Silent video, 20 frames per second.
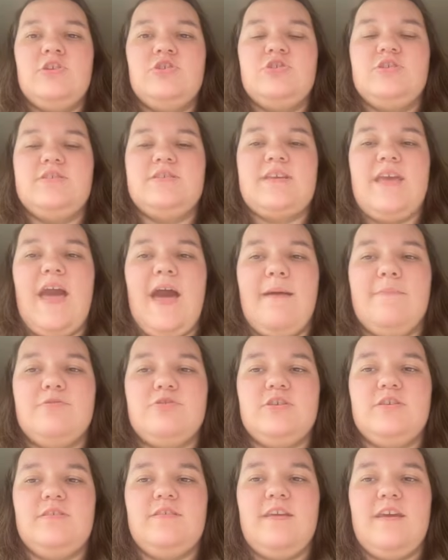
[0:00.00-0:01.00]
just
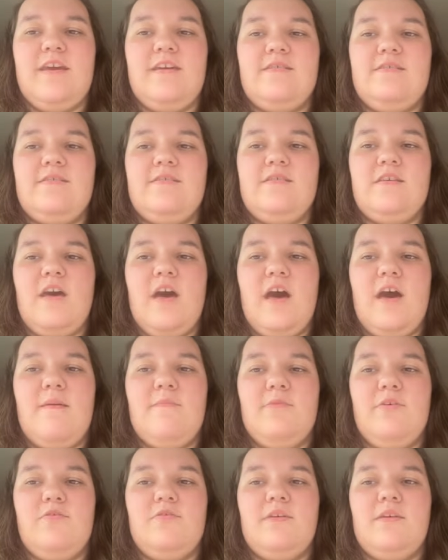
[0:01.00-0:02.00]
captioned this
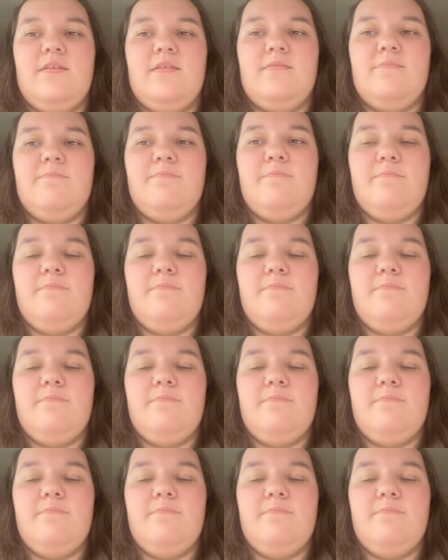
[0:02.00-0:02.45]
using